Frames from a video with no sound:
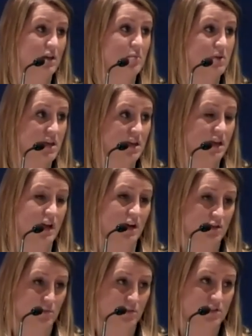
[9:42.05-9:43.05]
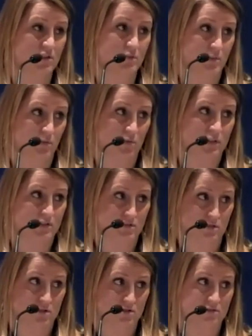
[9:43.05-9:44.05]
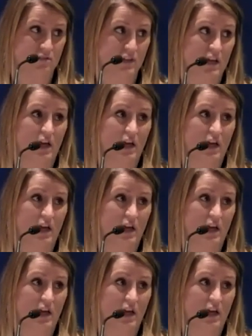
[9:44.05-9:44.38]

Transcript: being accountable to the people we serve,